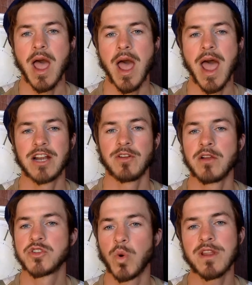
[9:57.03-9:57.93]
At
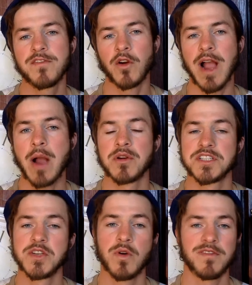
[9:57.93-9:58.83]
around 24 hours
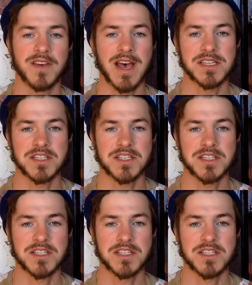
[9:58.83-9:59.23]
into a fast